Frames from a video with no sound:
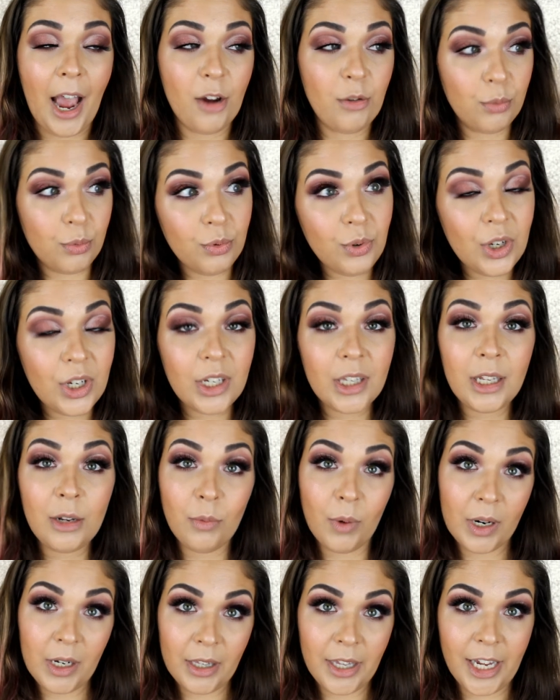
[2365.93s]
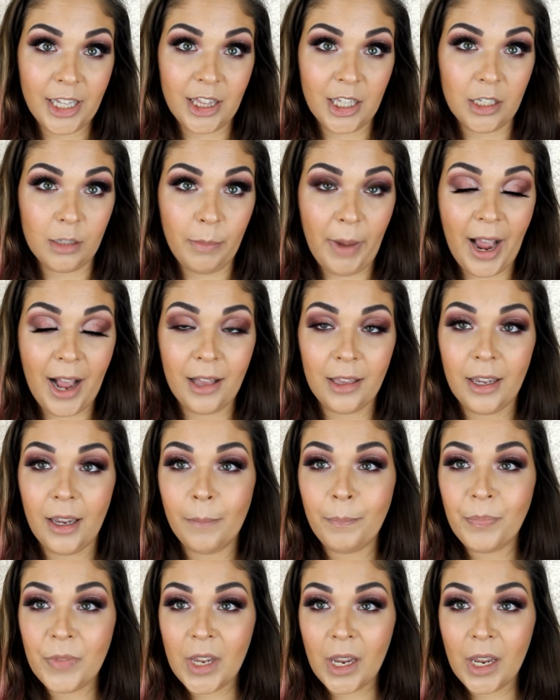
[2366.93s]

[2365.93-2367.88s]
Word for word: I really want to like this palette.